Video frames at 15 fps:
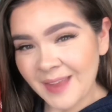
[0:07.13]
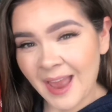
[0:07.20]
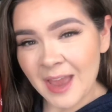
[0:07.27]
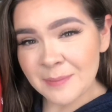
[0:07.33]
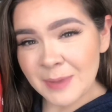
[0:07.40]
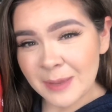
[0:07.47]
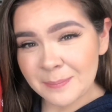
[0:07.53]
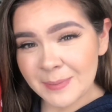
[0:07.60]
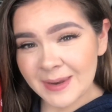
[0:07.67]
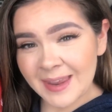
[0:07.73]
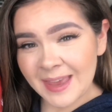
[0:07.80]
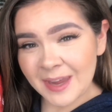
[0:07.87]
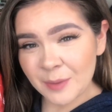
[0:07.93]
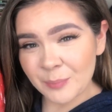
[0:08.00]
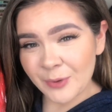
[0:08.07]
I made
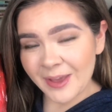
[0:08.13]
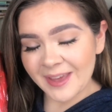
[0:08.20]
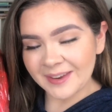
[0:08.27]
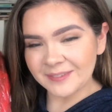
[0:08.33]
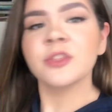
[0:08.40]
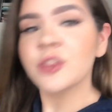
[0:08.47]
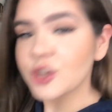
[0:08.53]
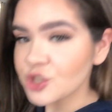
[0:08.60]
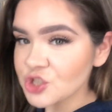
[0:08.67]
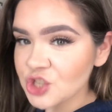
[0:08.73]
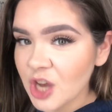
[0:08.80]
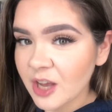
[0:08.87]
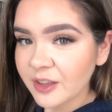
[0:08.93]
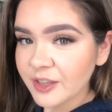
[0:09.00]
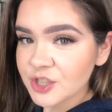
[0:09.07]
banana bread. There's
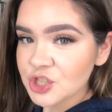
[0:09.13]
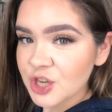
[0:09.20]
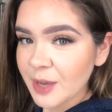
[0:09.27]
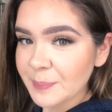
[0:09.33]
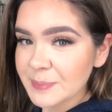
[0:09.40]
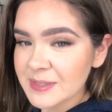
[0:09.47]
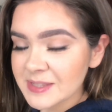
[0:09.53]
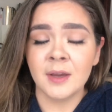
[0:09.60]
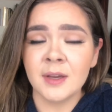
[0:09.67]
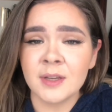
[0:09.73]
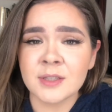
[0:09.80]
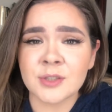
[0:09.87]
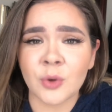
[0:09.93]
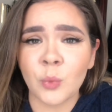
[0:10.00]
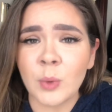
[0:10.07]
chocolate chips.
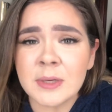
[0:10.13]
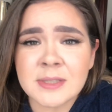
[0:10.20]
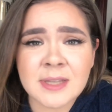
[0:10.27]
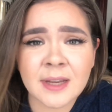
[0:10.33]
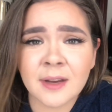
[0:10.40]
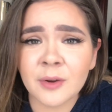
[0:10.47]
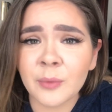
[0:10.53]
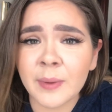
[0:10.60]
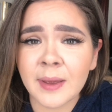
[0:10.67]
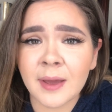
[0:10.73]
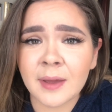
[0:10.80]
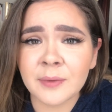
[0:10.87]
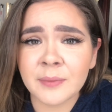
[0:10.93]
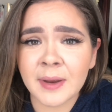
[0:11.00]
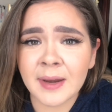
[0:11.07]
So what day are we
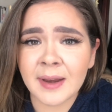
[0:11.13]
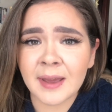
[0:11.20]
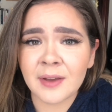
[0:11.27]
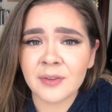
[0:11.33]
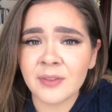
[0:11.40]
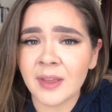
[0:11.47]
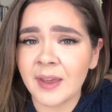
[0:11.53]
on right now?